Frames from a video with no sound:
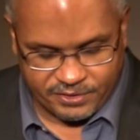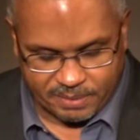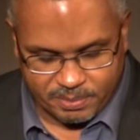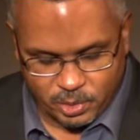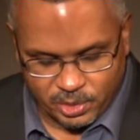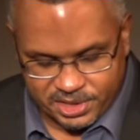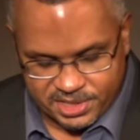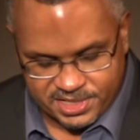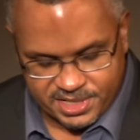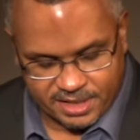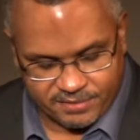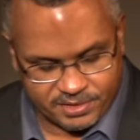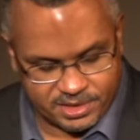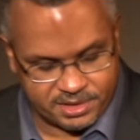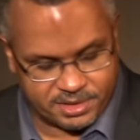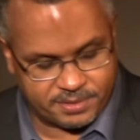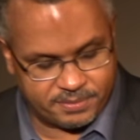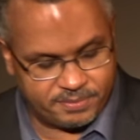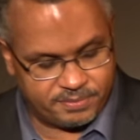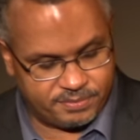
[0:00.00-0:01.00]
February
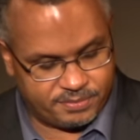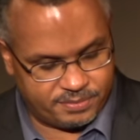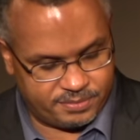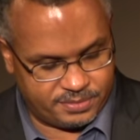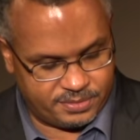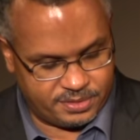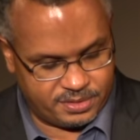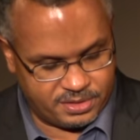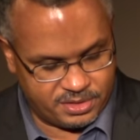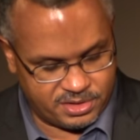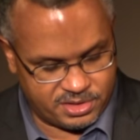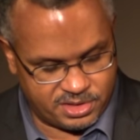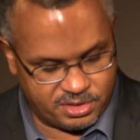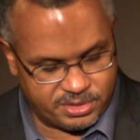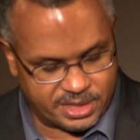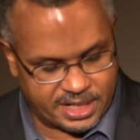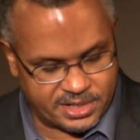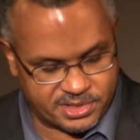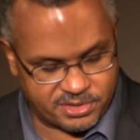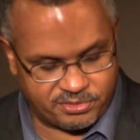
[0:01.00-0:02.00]
7th,
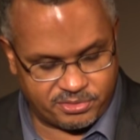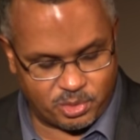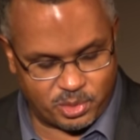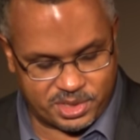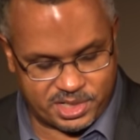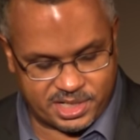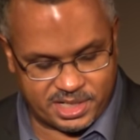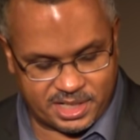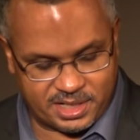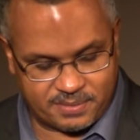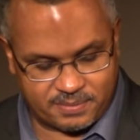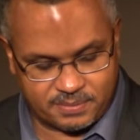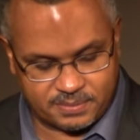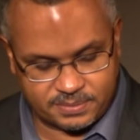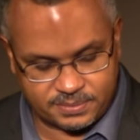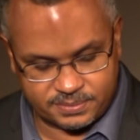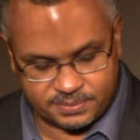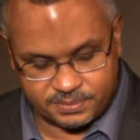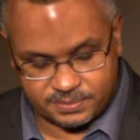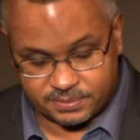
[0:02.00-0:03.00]
2014.
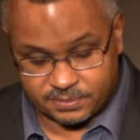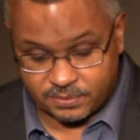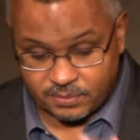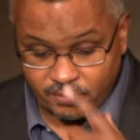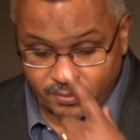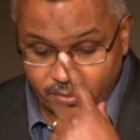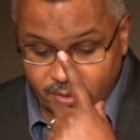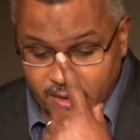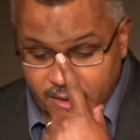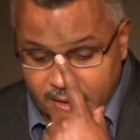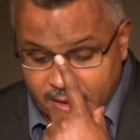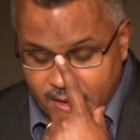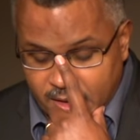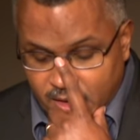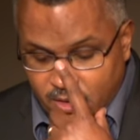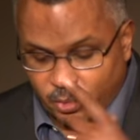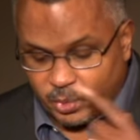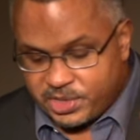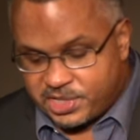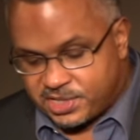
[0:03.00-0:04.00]

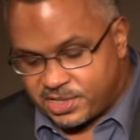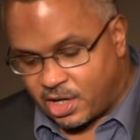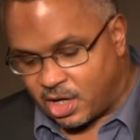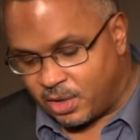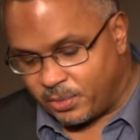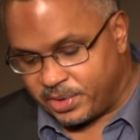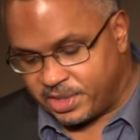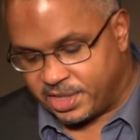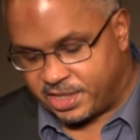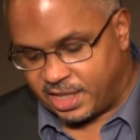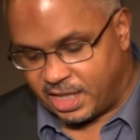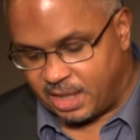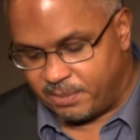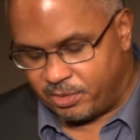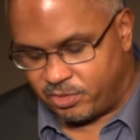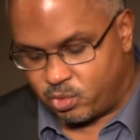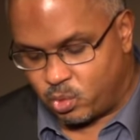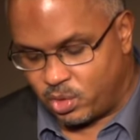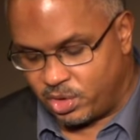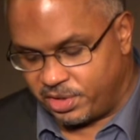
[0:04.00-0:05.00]
We start with a
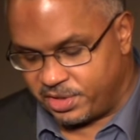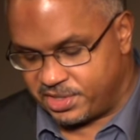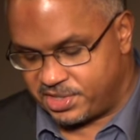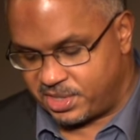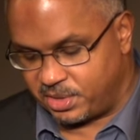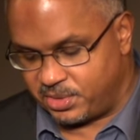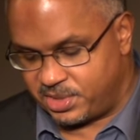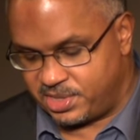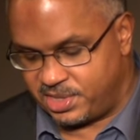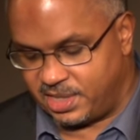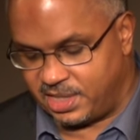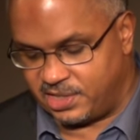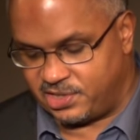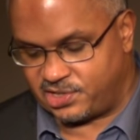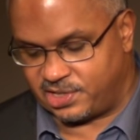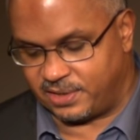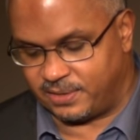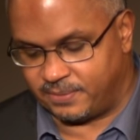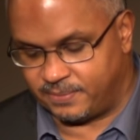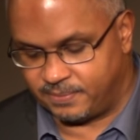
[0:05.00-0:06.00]
game of word
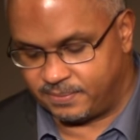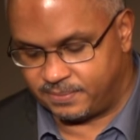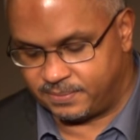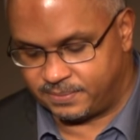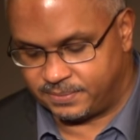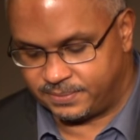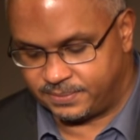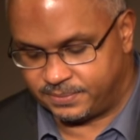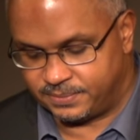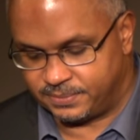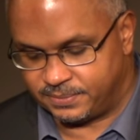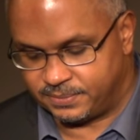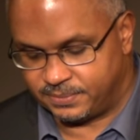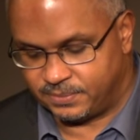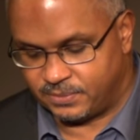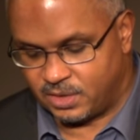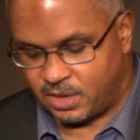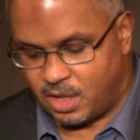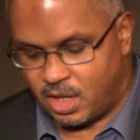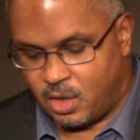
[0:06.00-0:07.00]
association.
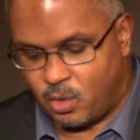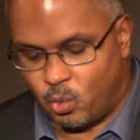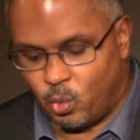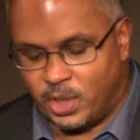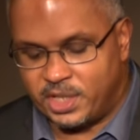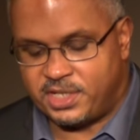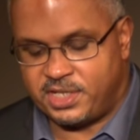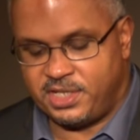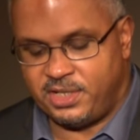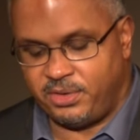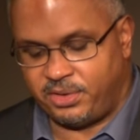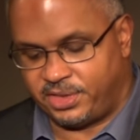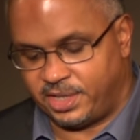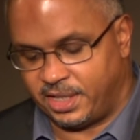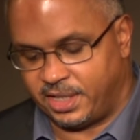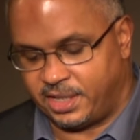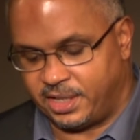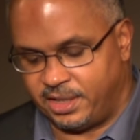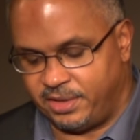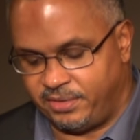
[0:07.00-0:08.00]
What do you
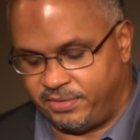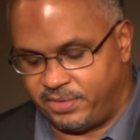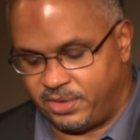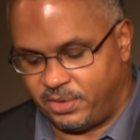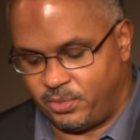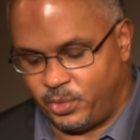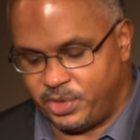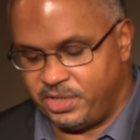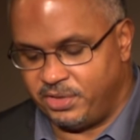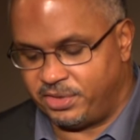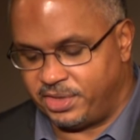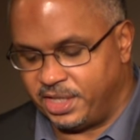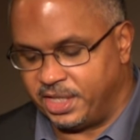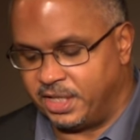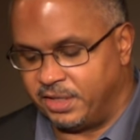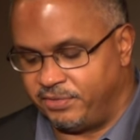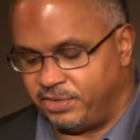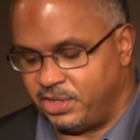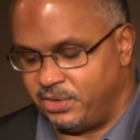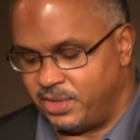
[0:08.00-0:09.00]
think of when you
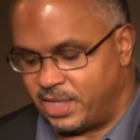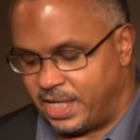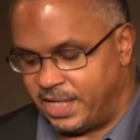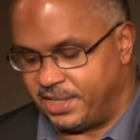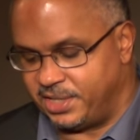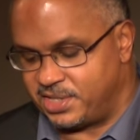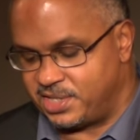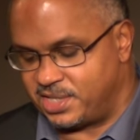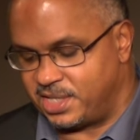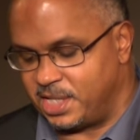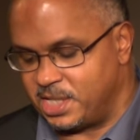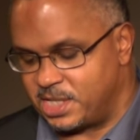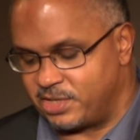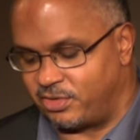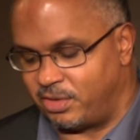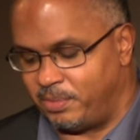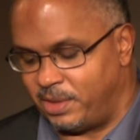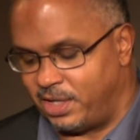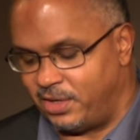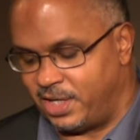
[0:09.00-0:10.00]
think of the United States
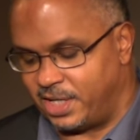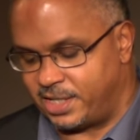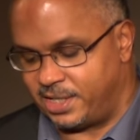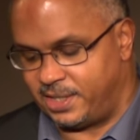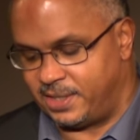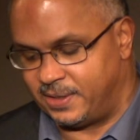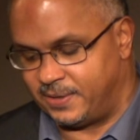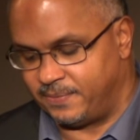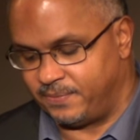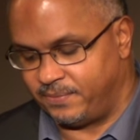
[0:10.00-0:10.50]
of America?